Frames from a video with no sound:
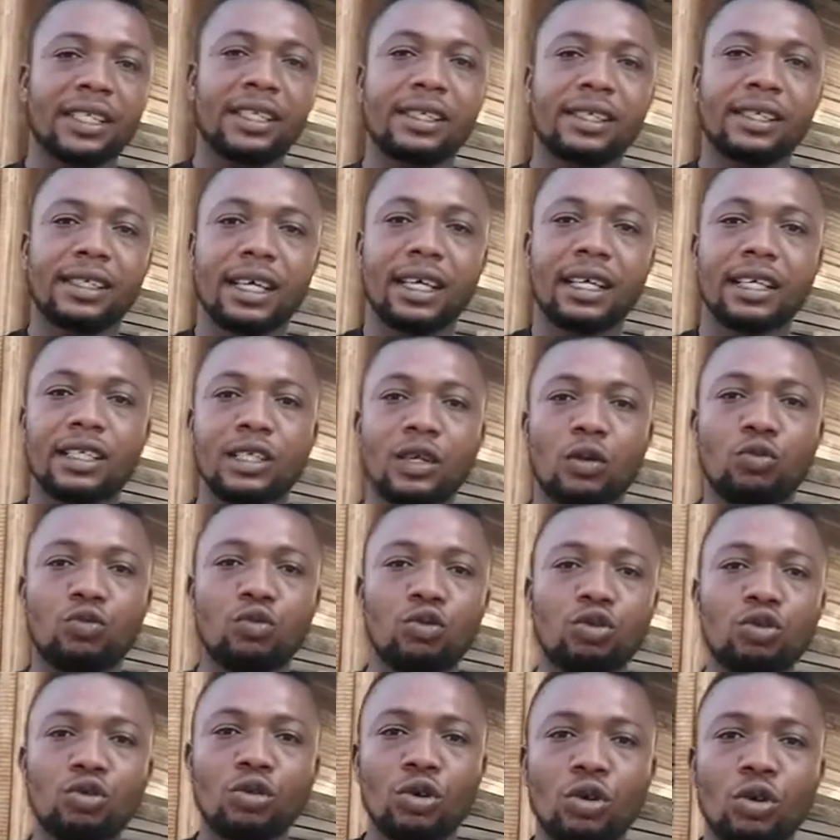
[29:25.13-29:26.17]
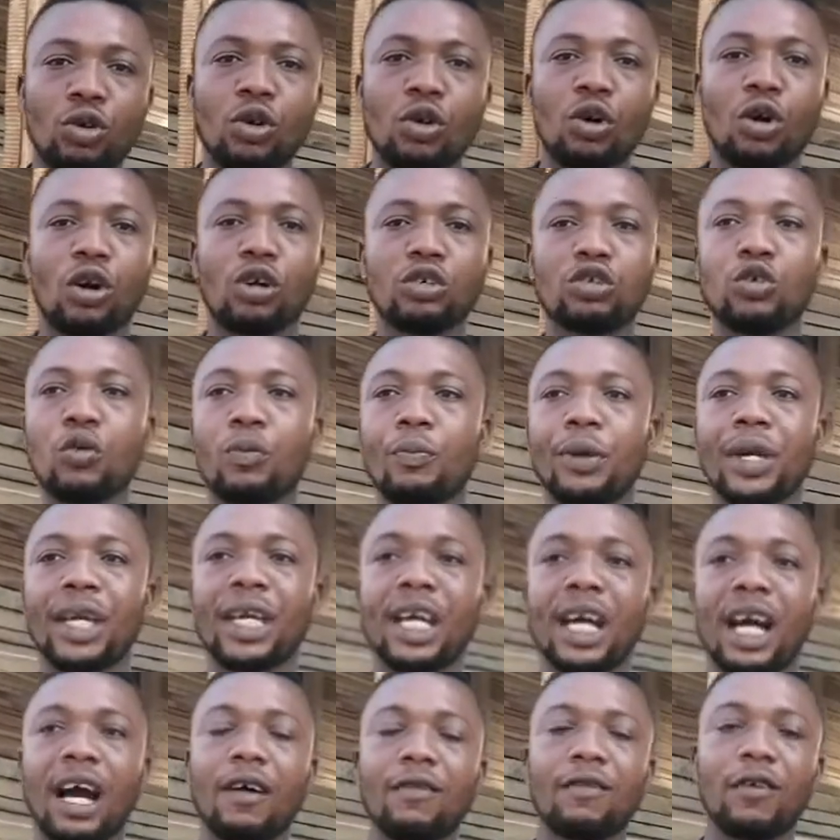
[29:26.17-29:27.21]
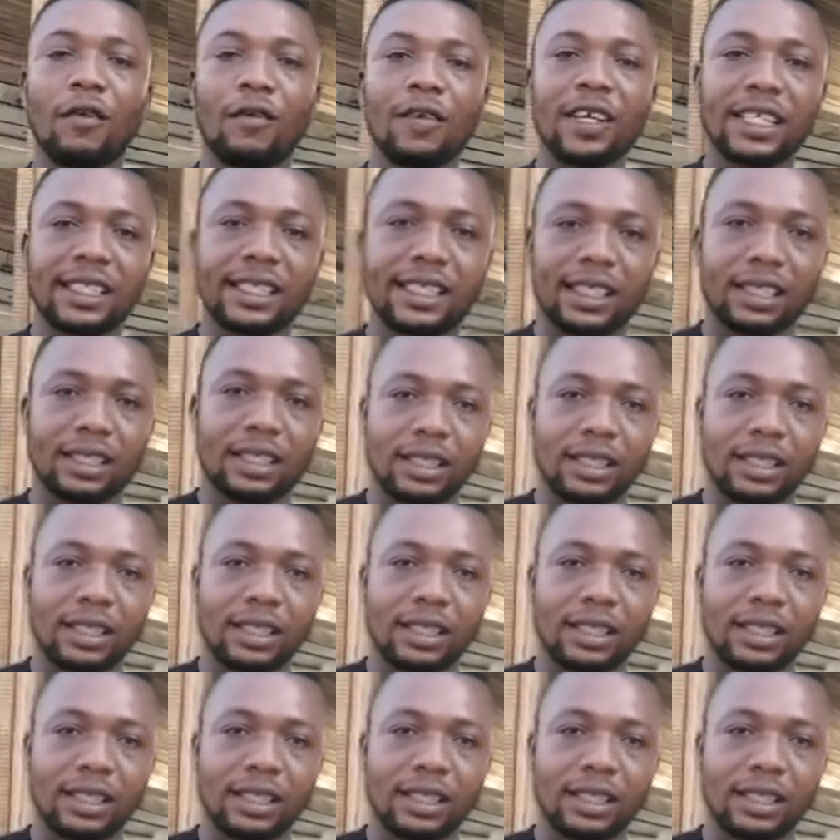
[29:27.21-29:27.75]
selling the wood also pay half of it.